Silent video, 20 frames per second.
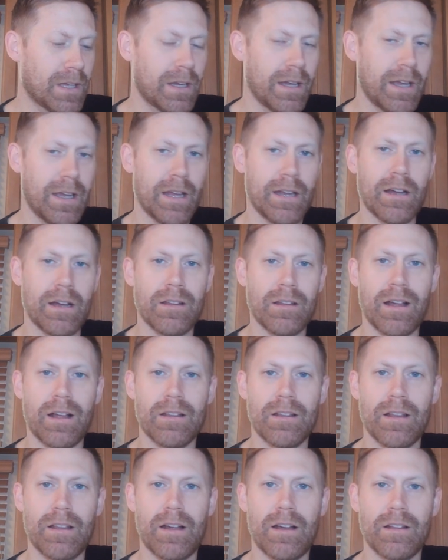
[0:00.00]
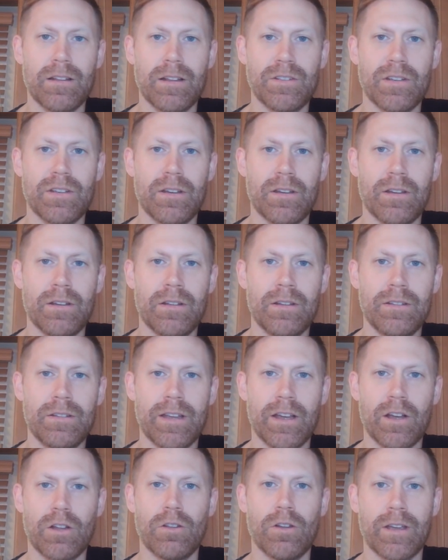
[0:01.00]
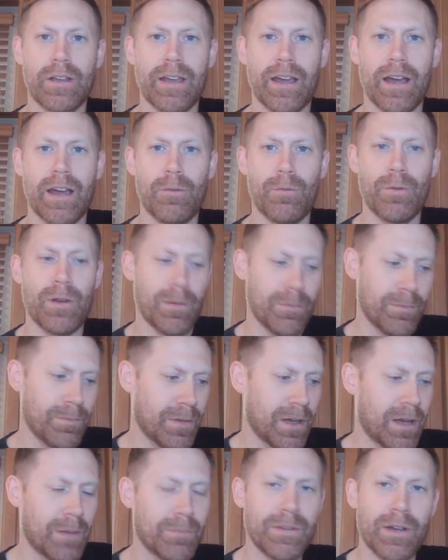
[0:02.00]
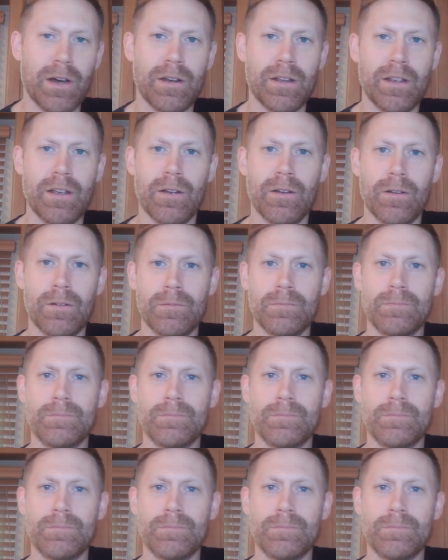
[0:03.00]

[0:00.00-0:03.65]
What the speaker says: I'll let you take a look at when I'm done here.